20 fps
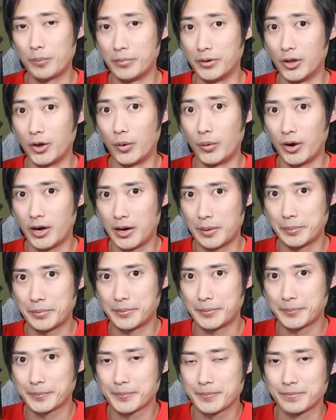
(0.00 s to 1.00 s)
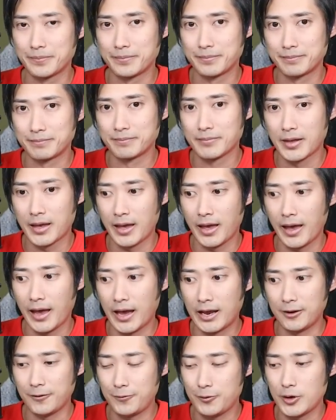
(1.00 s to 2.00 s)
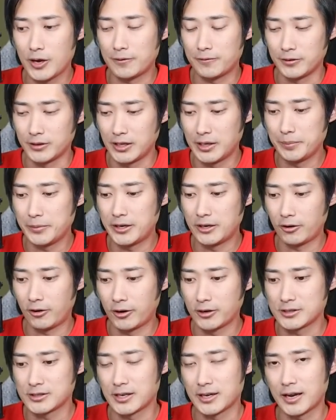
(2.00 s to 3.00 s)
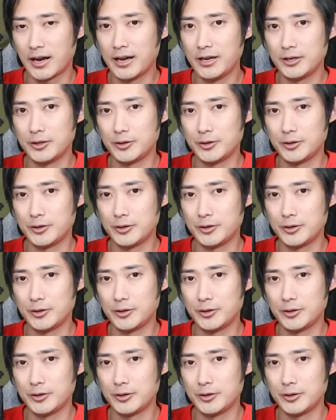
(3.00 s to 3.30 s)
blow up. And if you have limited hearts like I